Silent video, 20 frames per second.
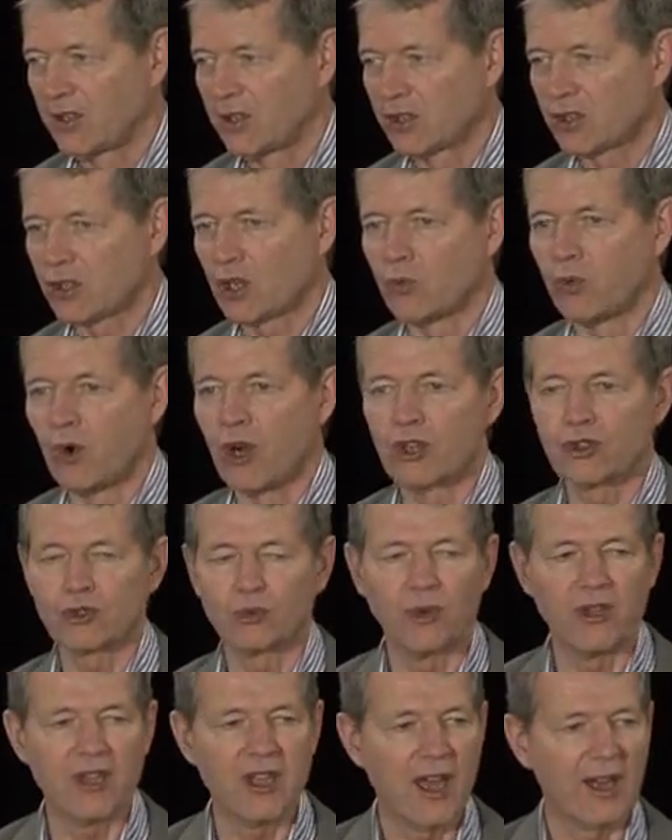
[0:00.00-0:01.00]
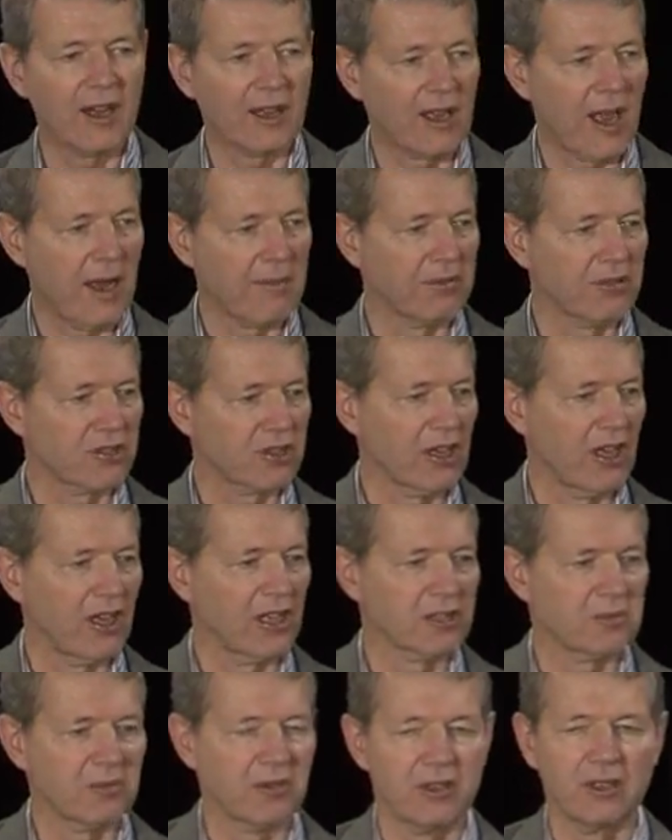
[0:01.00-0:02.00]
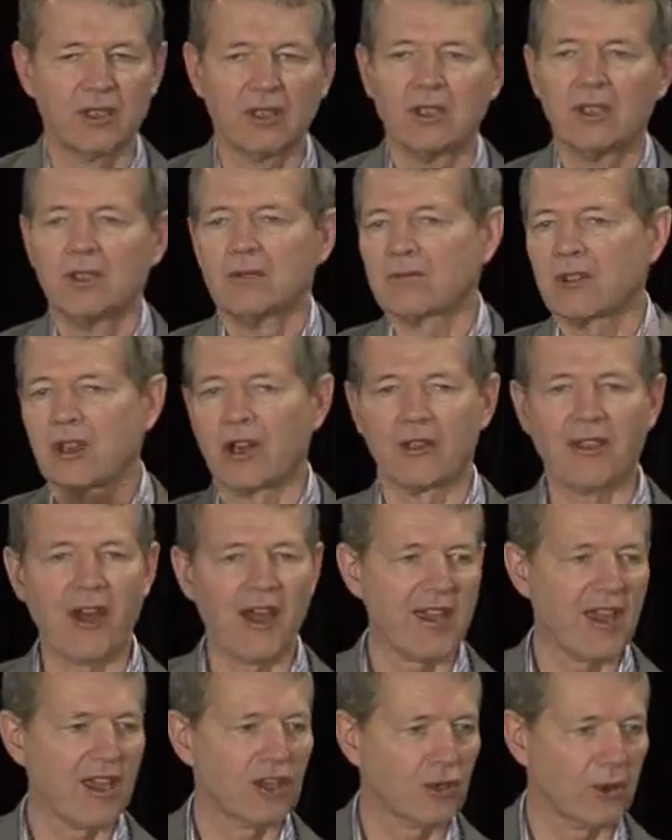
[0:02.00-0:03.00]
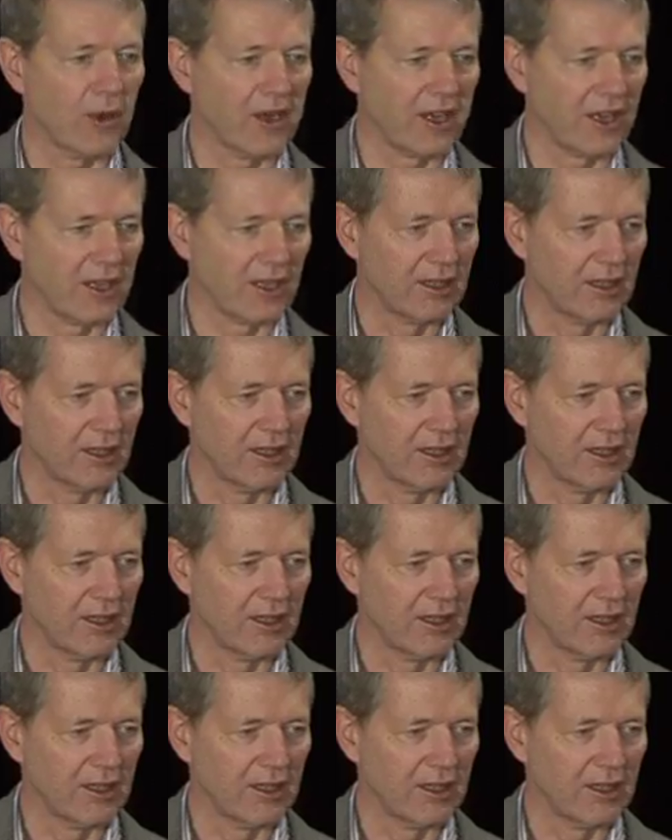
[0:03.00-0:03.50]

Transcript: So whilst we had a couple of salesmen, they had 20.